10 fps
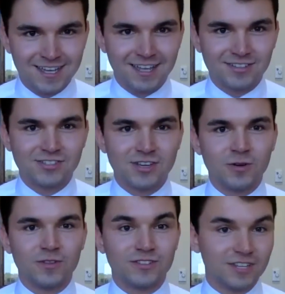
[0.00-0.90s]
And
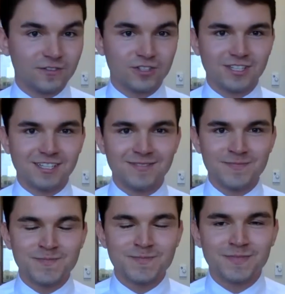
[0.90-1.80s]
so the city of Racine
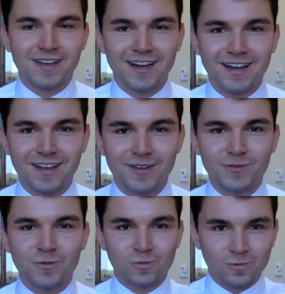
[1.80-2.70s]

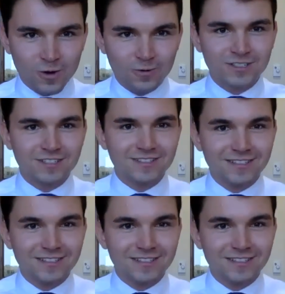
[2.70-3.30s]
wrote